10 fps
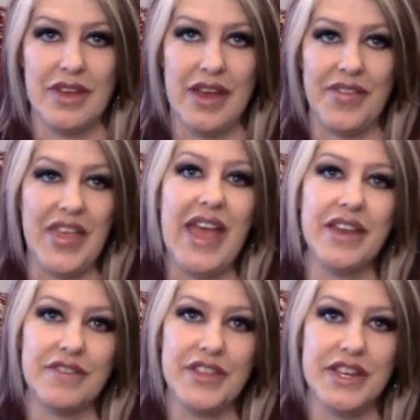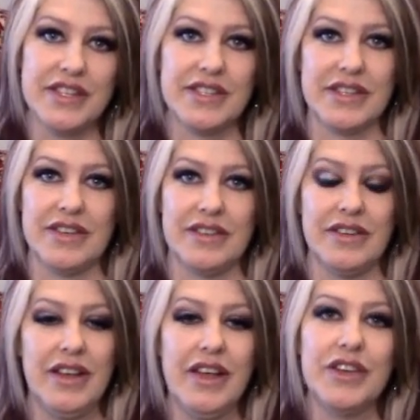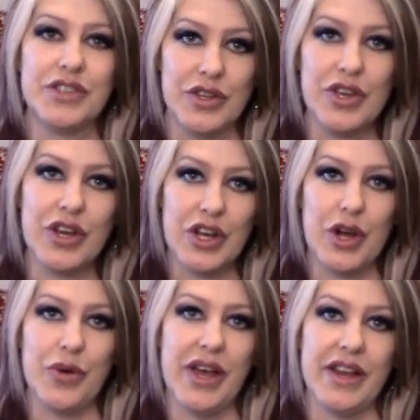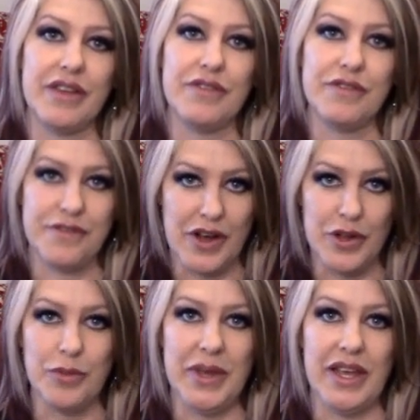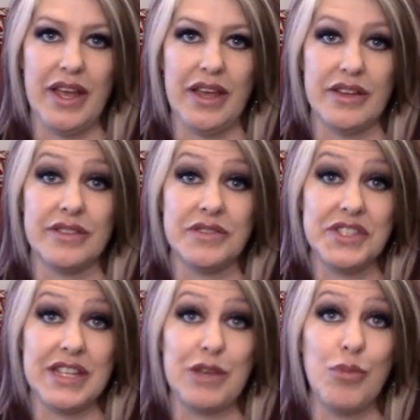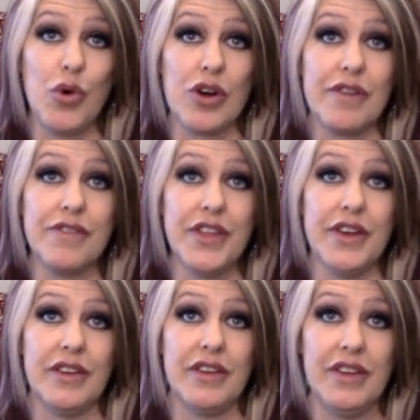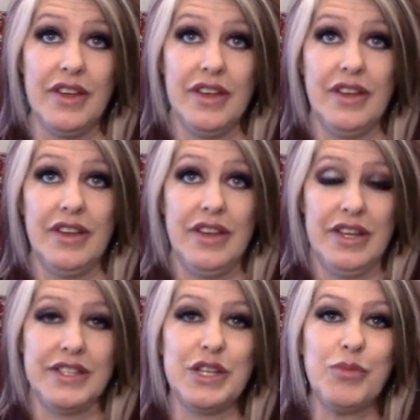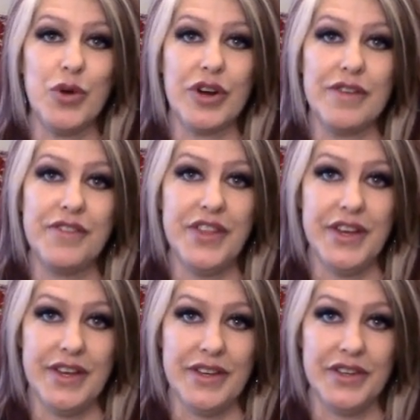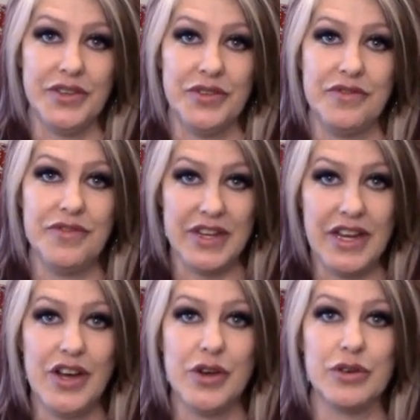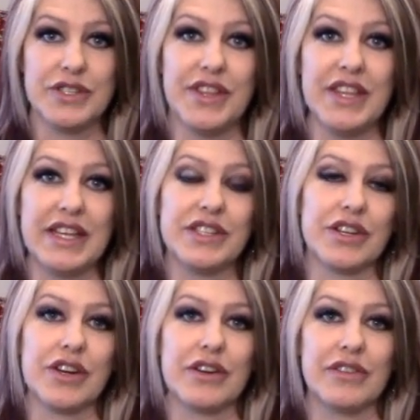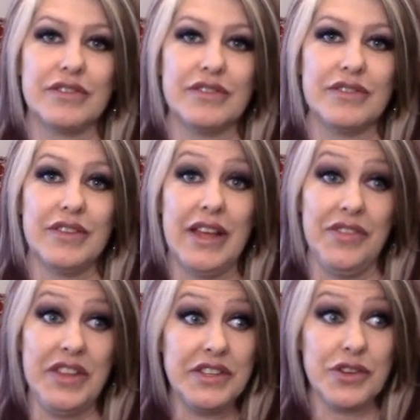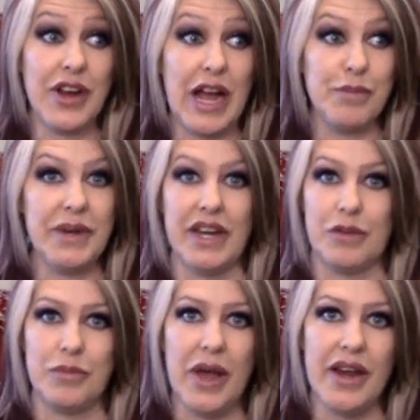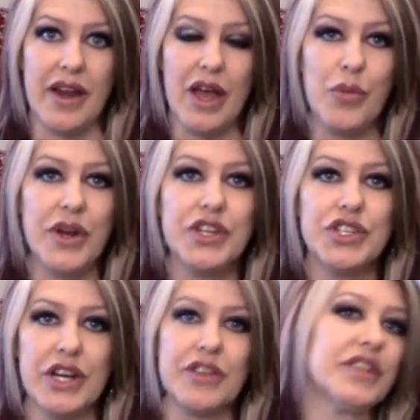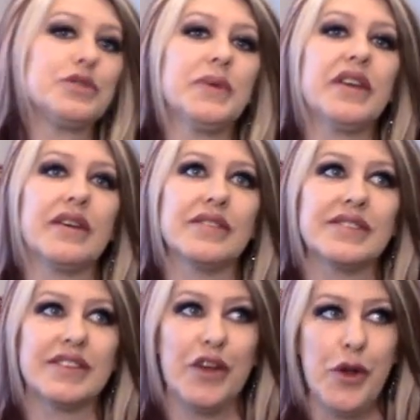at the end of this, and so you can go ahead and follow me and see more of the videos and things that are happening. And I want to share this because